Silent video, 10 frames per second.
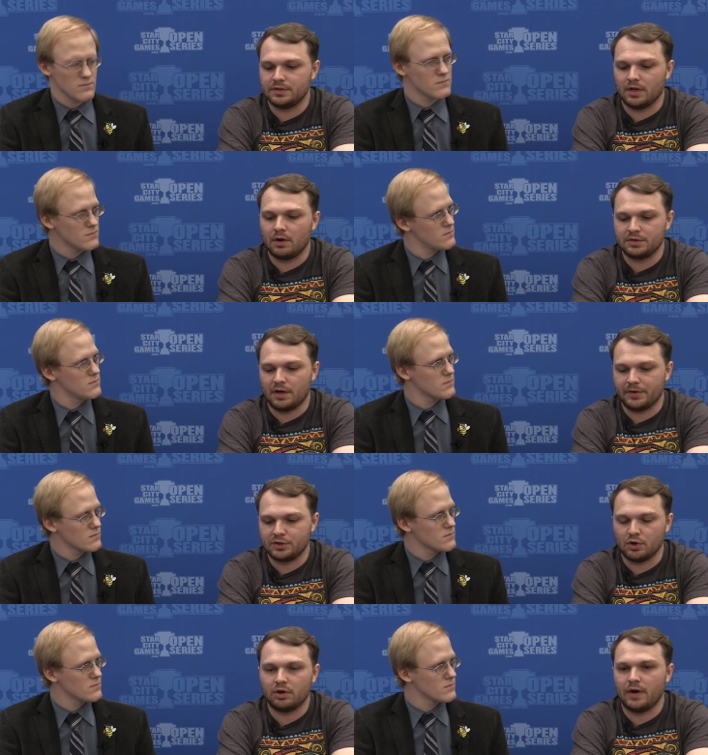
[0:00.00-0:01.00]
Speaker 1: start resolving
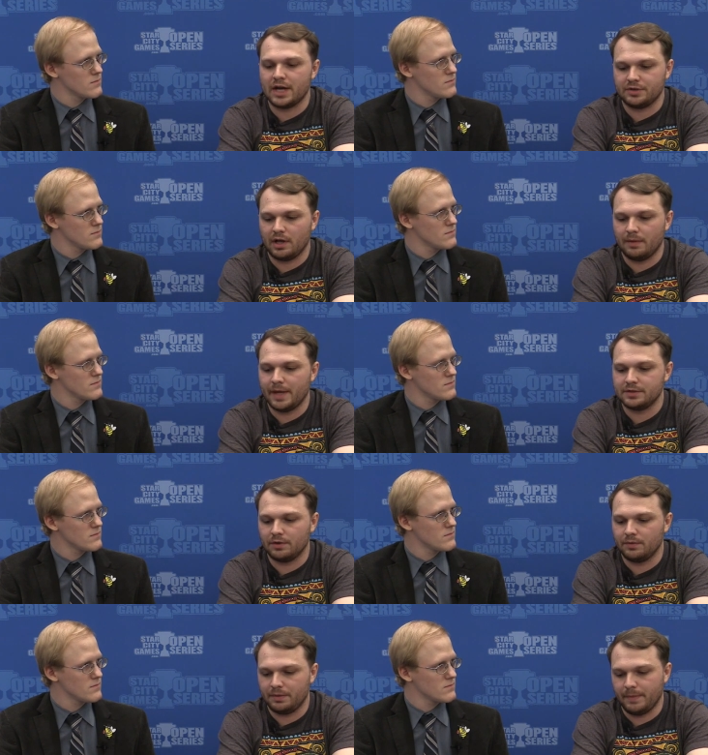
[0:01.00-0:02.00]
Short or
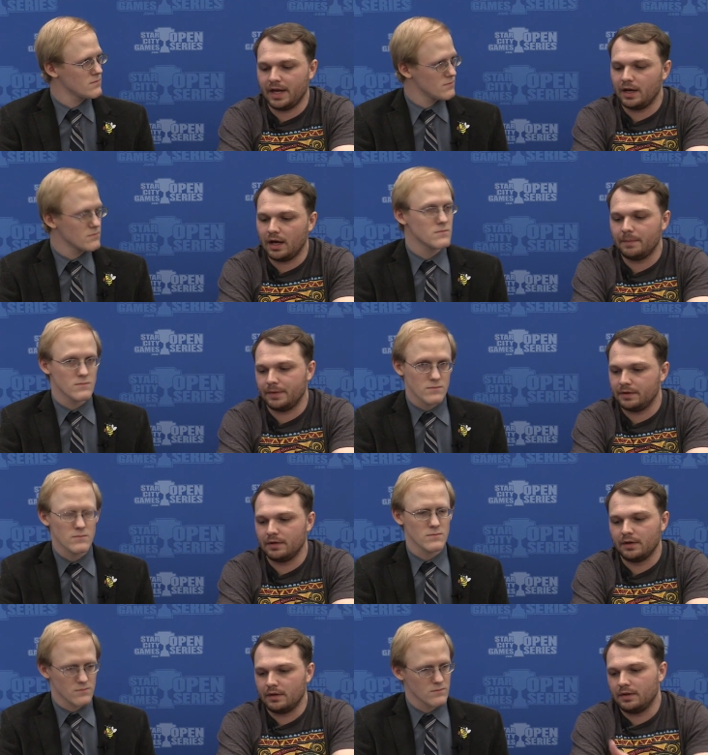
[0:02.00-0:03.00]
Elemental with mana up, and
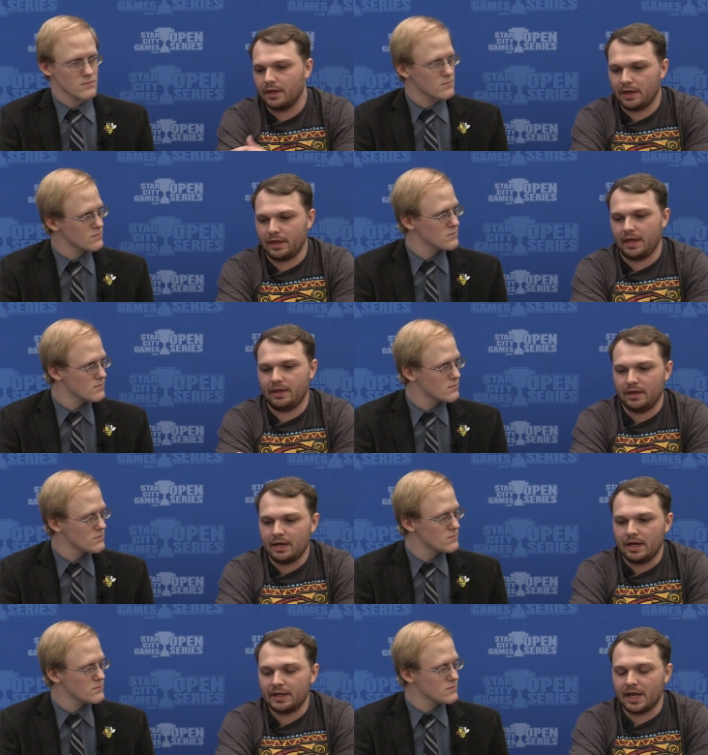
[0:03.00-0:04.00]
uh, it,
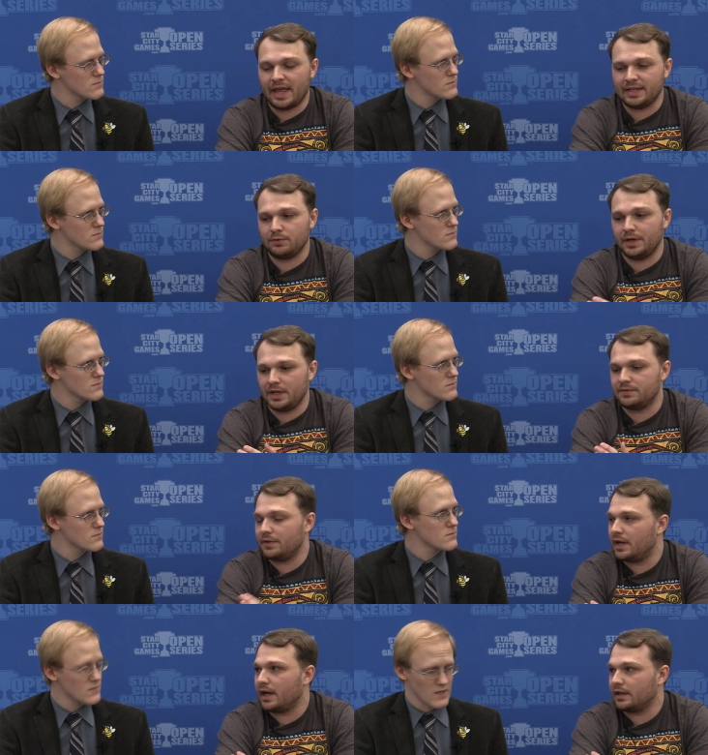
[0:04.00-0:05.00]
it, that's what it does
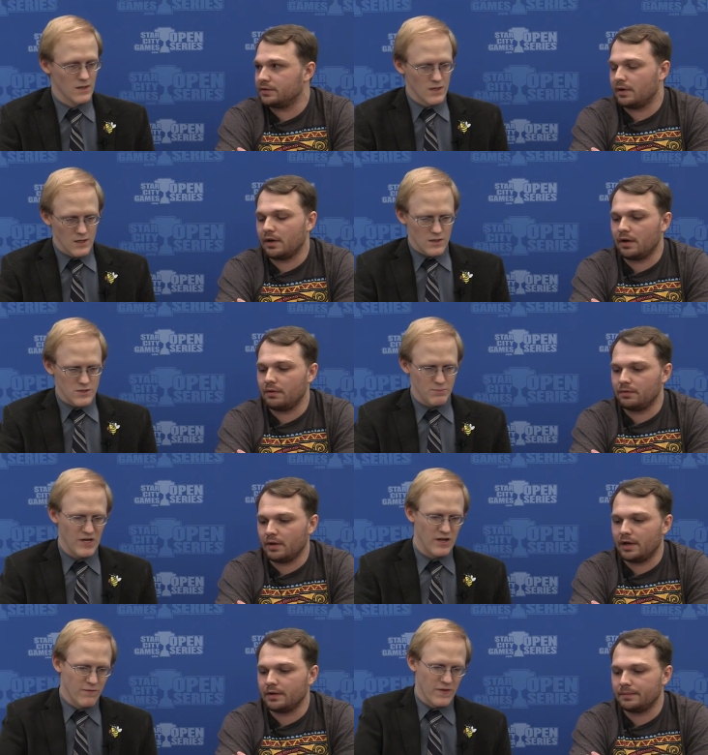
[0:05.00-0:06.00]
for the deck. Yeah. Uh,
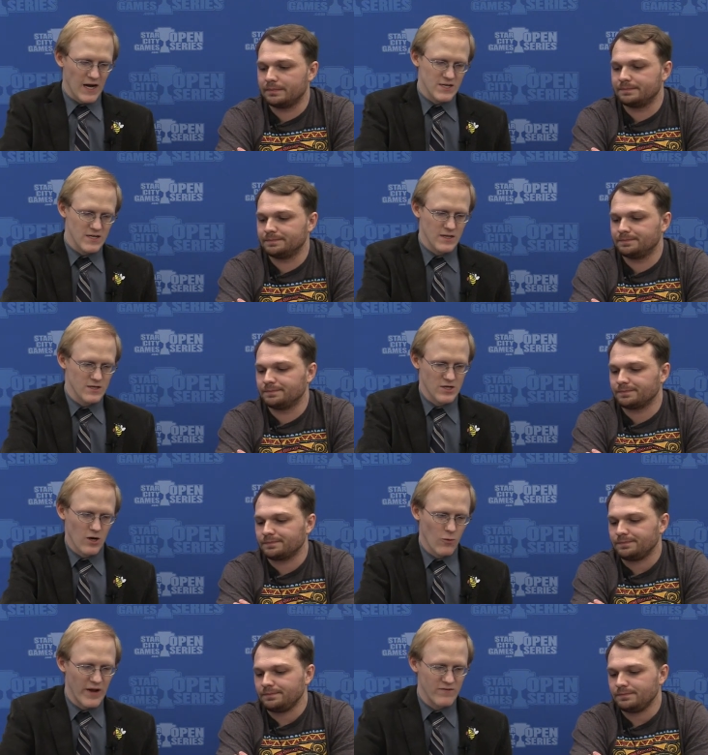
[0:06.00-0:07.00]
Speaking like. of
Speaker 2: Thassa, there's a
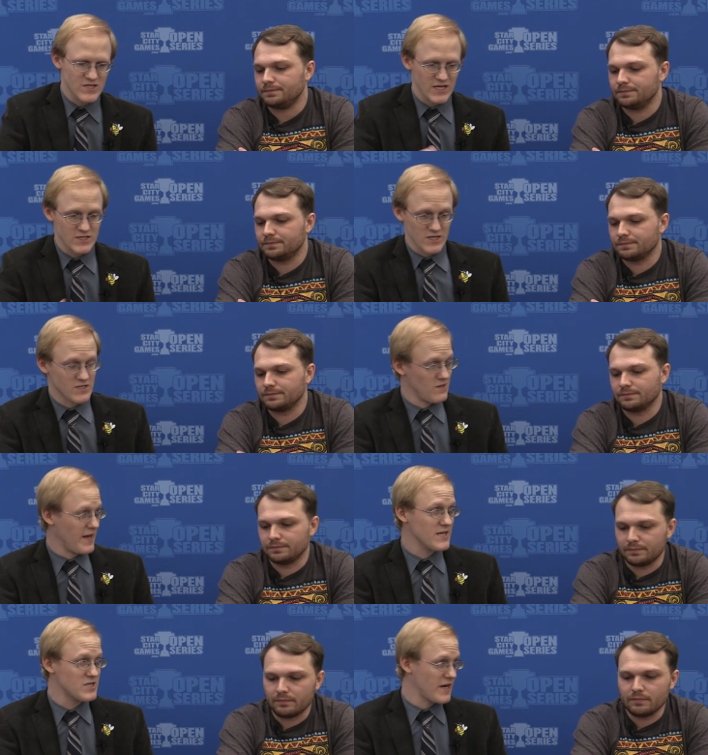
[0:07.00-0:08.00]
card we haven't seen since the
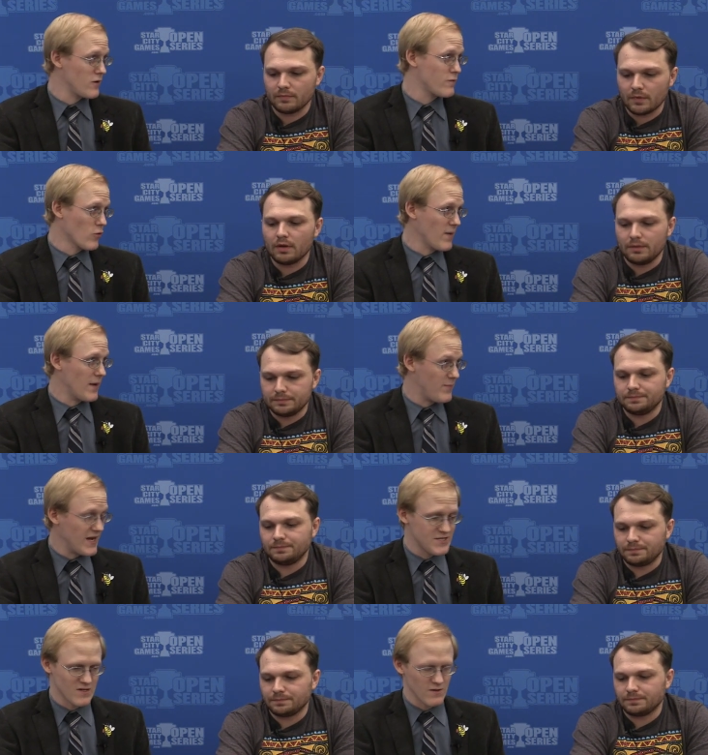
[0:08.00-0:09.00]
last standard format,
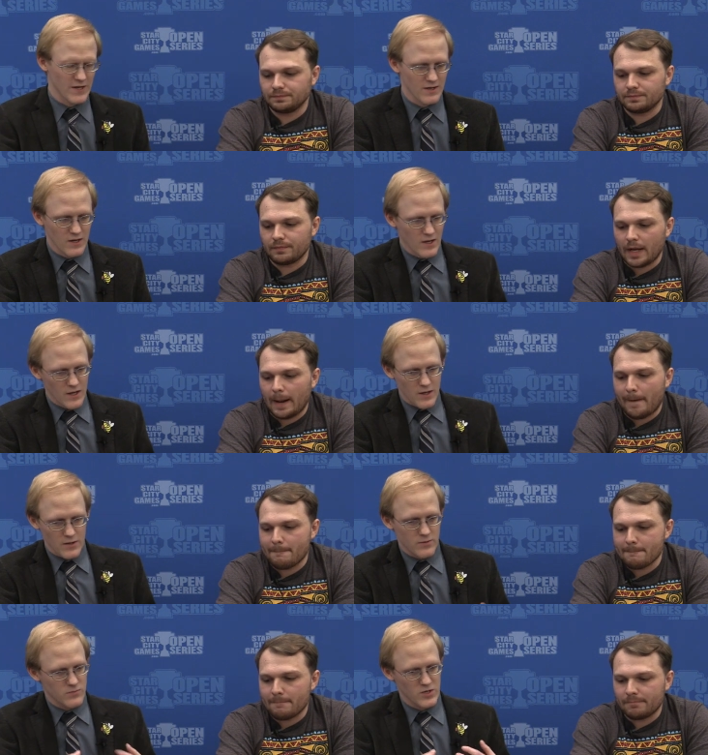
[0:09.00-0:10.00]
basically.
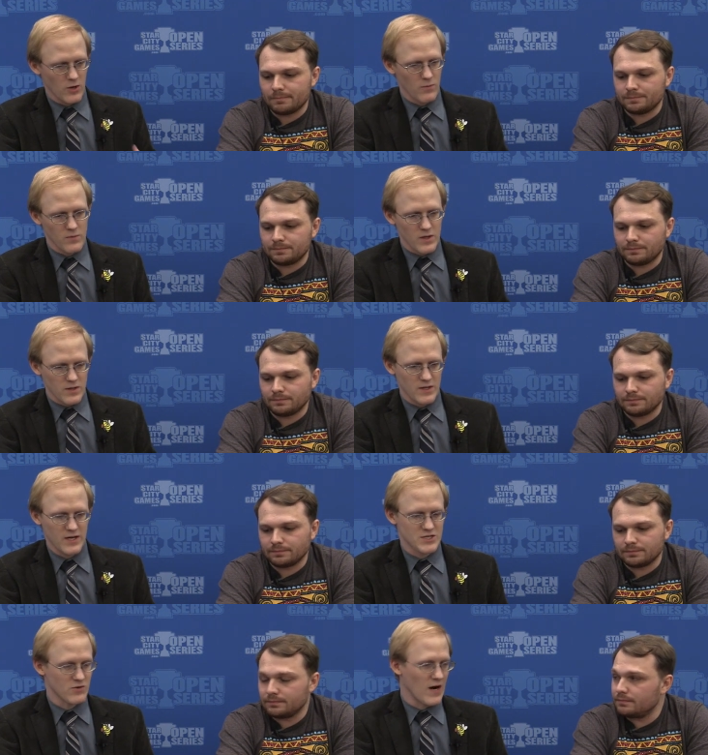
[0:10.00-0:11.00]
You know,
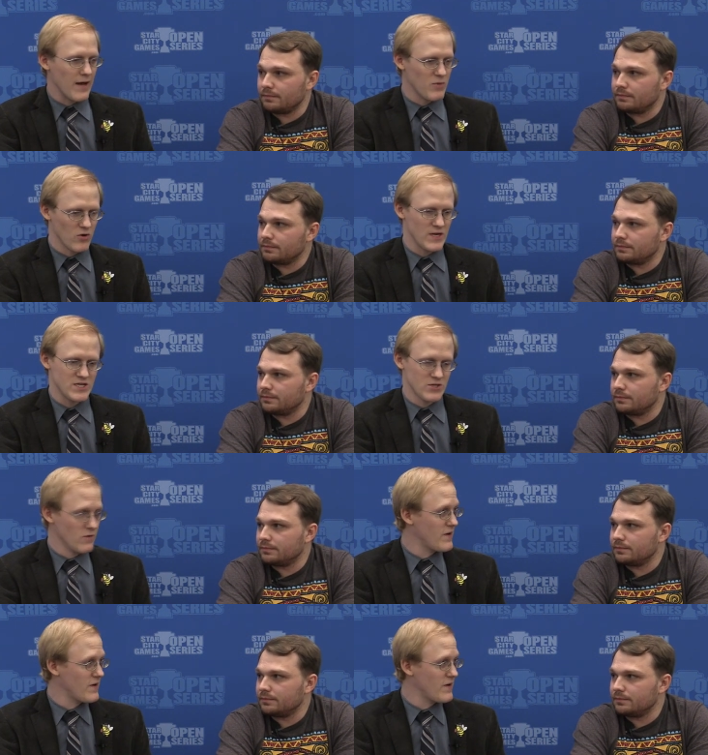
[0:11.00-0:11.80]
the scryability is still